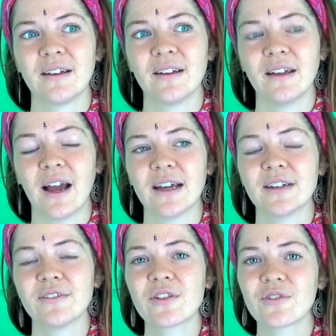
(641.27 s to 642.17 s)
yeah,
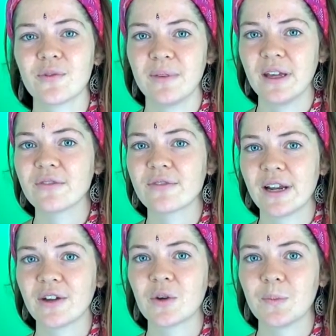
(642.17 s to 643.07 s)
it was for me a
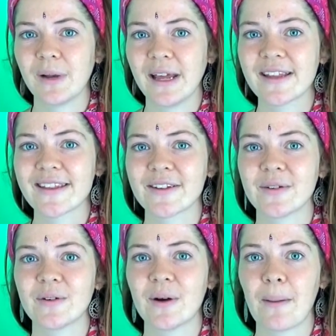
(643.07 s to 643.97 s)
really good place
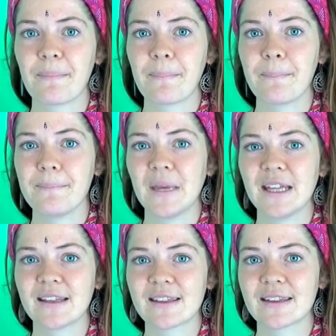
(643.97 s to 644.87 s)
to
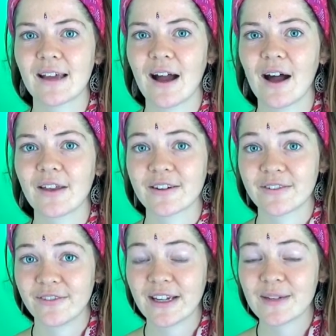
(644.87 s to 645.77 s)
meet
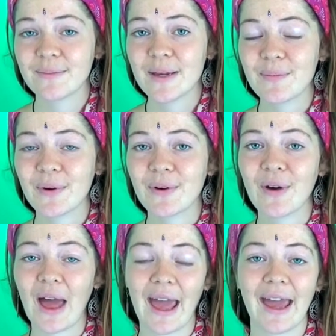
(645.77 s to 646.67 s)
other vegan
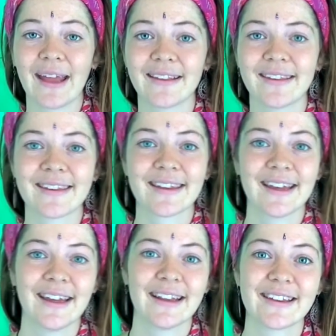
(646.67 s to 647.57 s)
people and
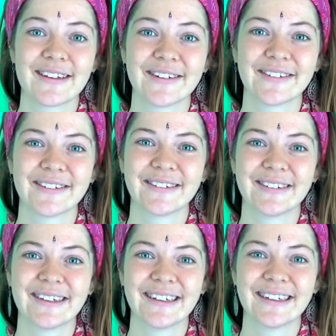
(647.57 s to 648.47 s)

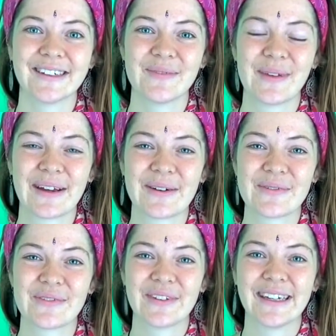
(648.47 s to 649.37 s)
to
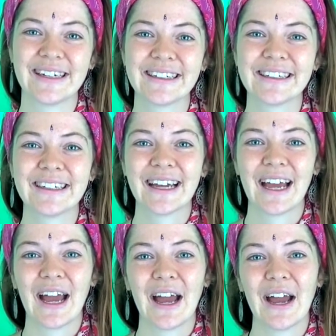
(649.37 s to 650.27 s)
become vegan.
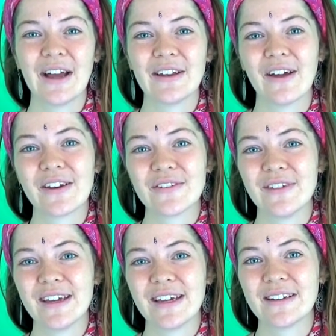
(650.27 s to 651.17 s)
Another
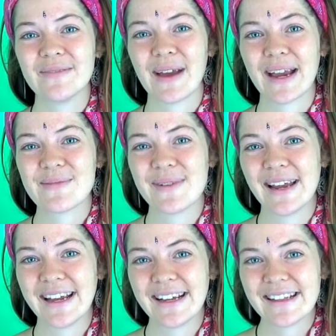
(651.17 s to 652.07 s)
vegan mecca
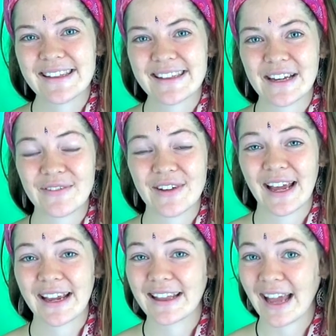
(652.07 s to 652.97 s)
place, if you
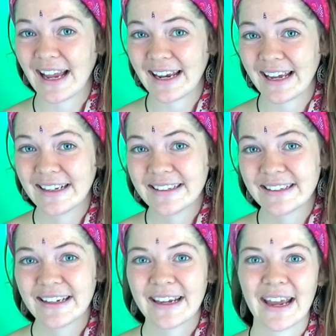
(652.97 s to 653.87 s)
like Thailand,
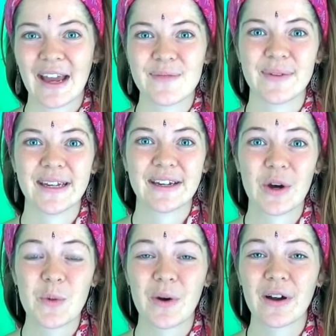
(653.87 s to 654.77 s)
can be
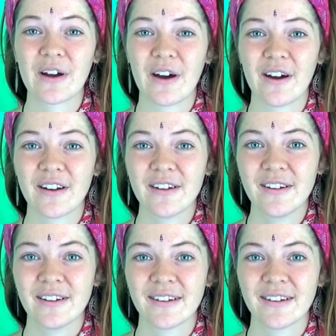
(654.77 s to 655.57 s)
Koh Phangan.